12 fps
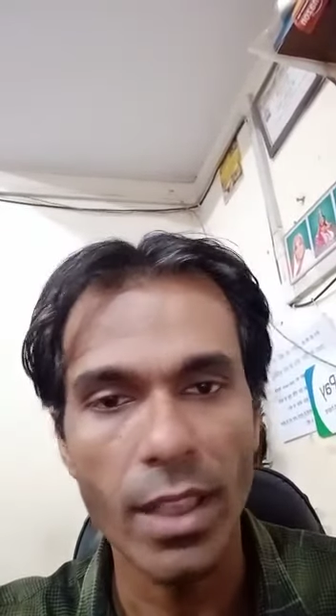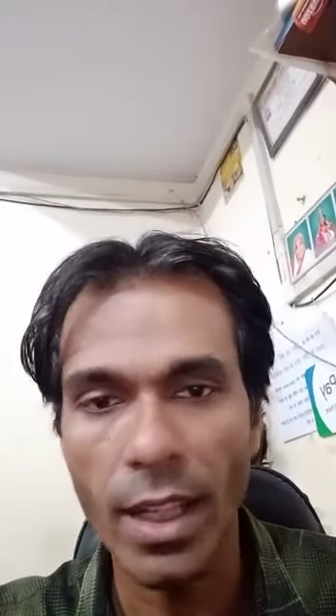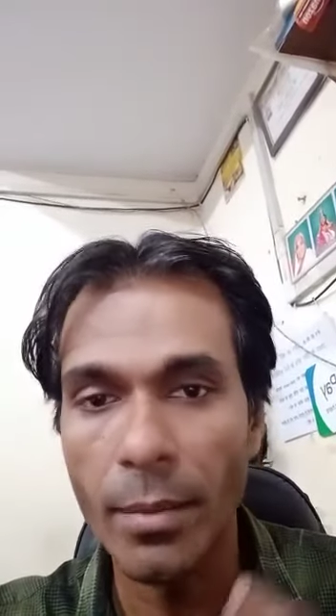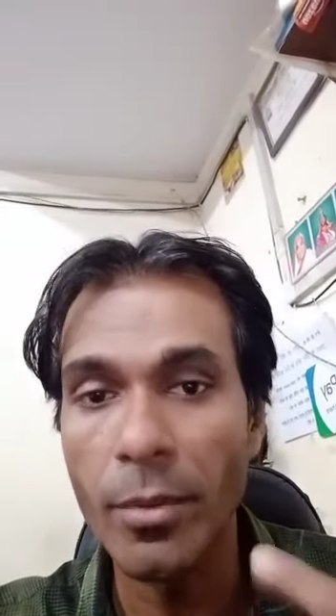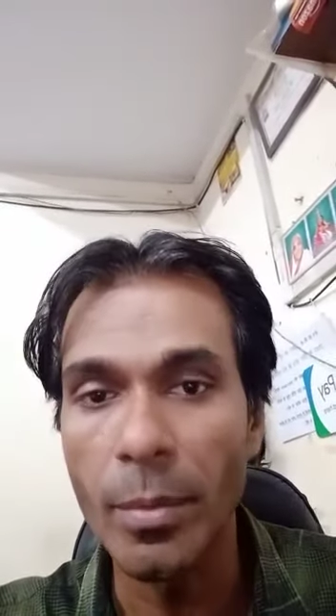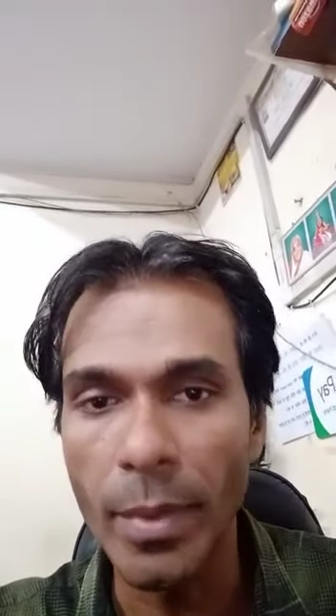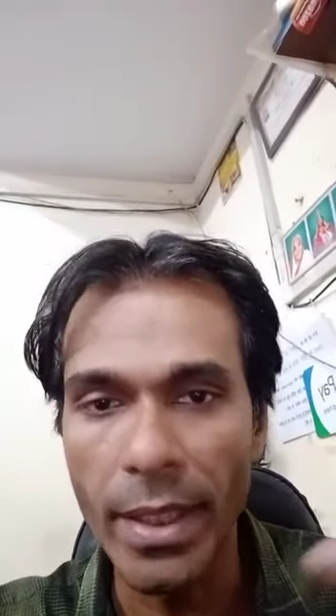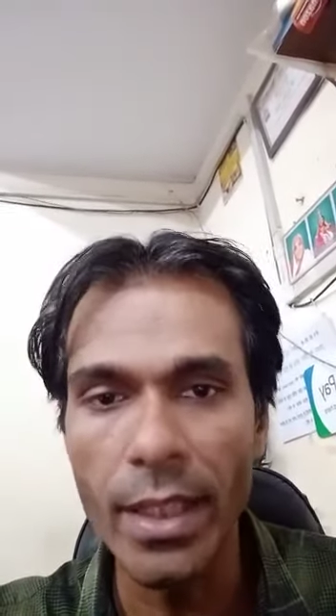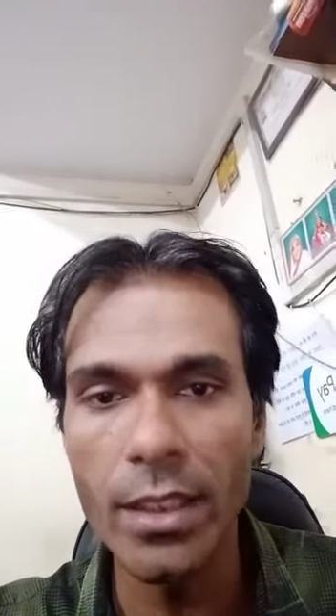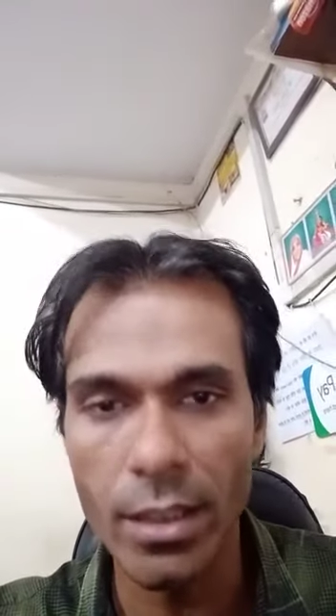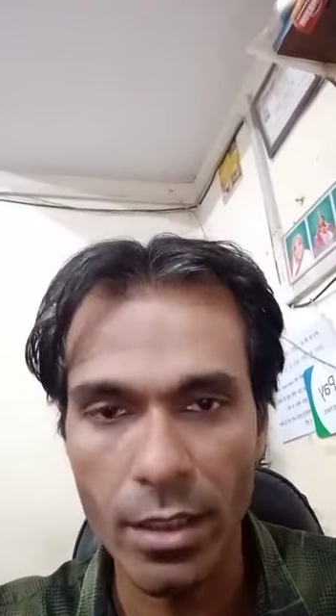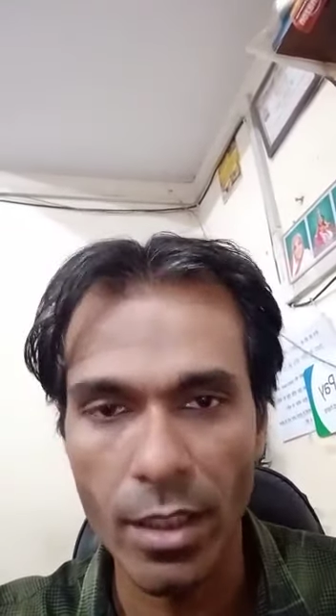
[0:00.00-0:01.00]
I am
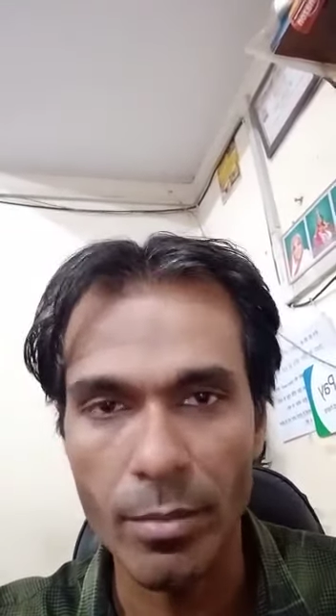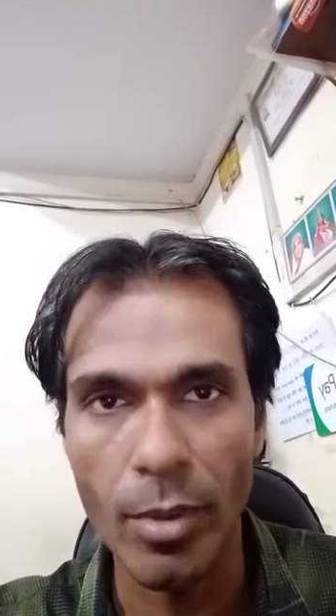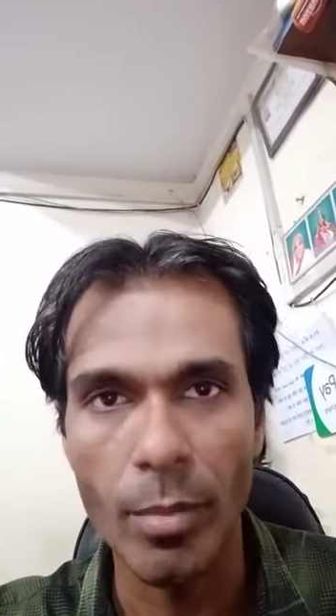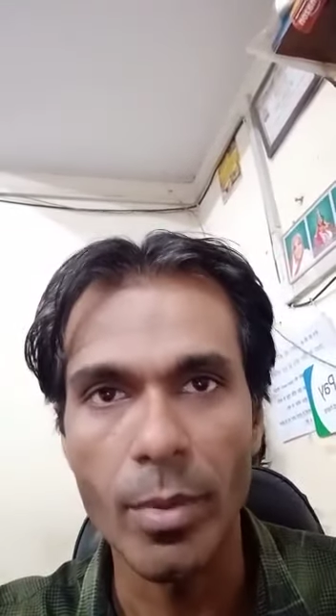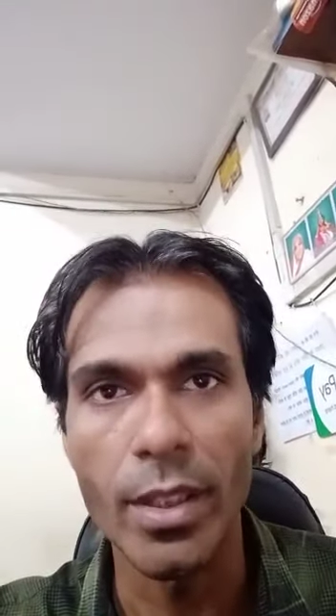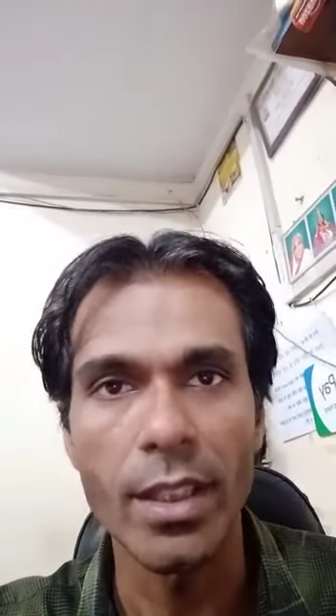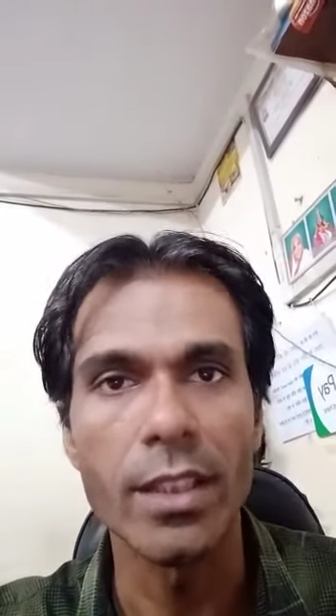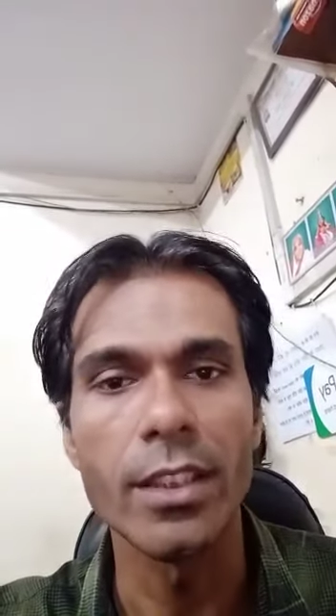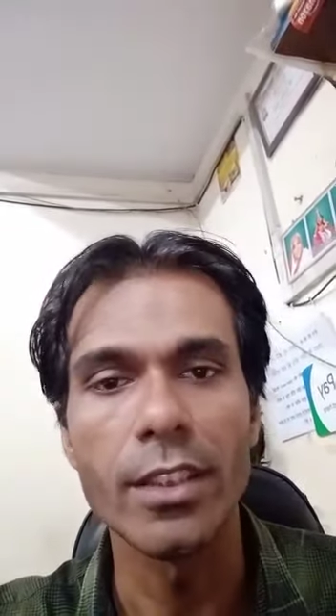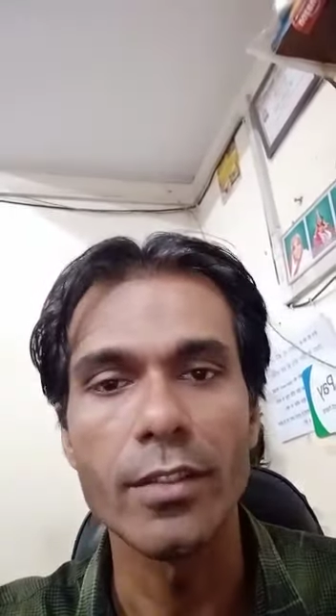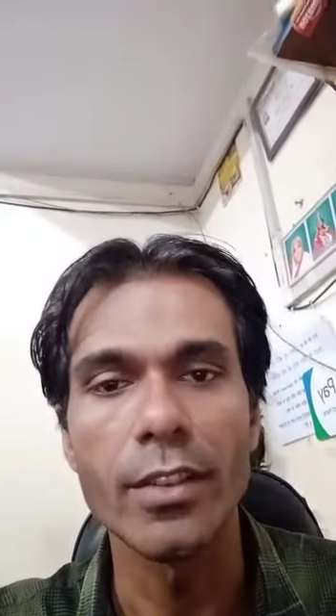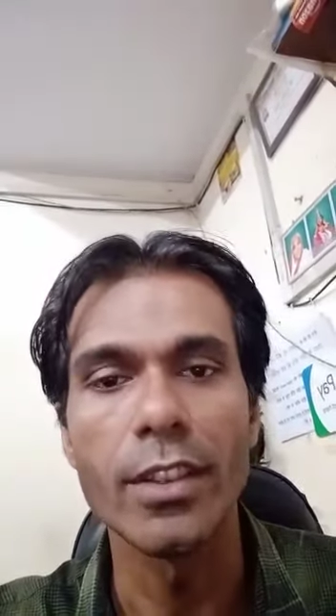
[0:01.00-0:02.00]
repeating the third property in
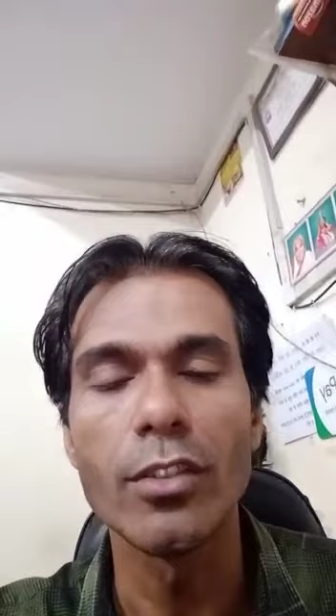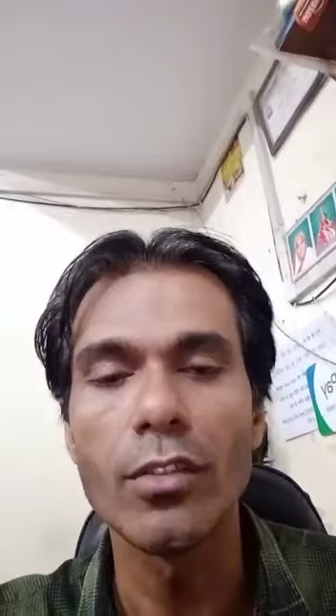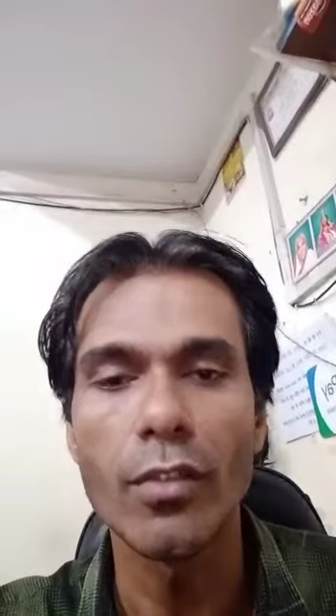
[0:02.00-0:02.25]
this video.